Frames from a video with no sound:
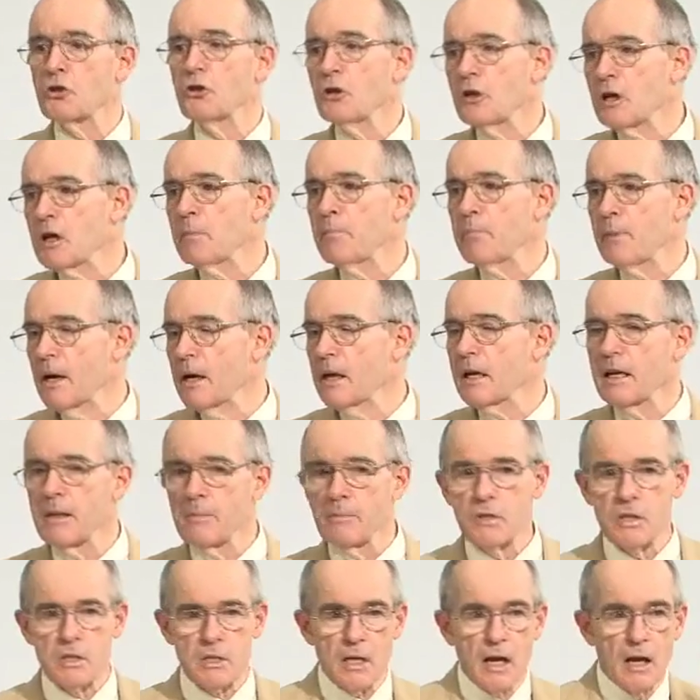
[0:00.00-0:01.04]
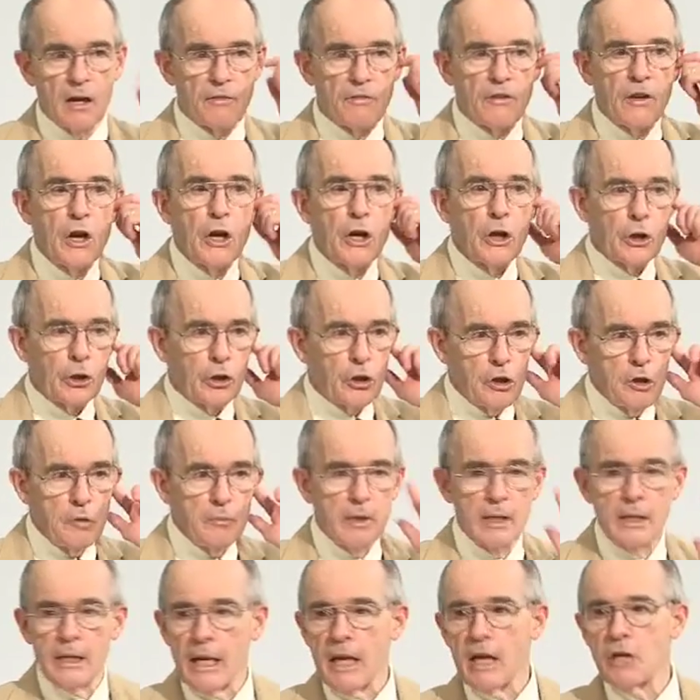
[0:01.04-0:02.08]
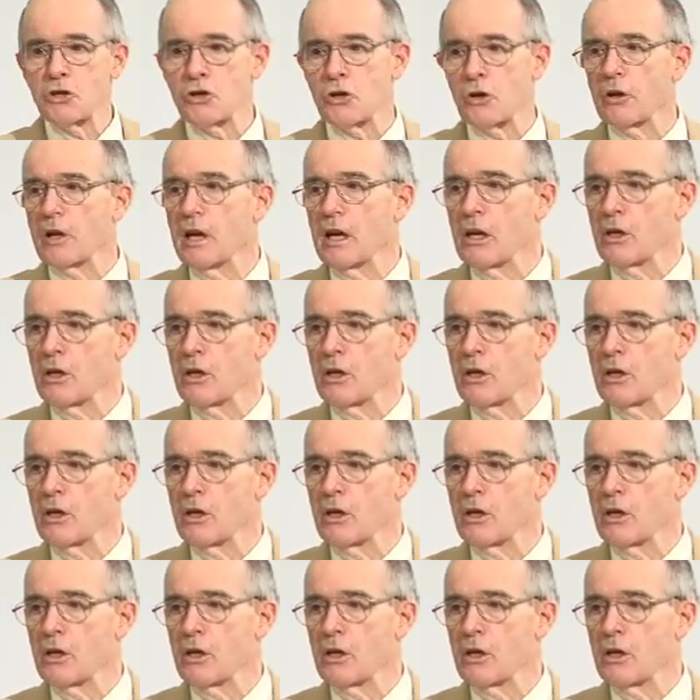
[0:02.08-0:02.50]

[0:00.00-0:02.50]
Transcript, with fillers: took upon Himself human nature.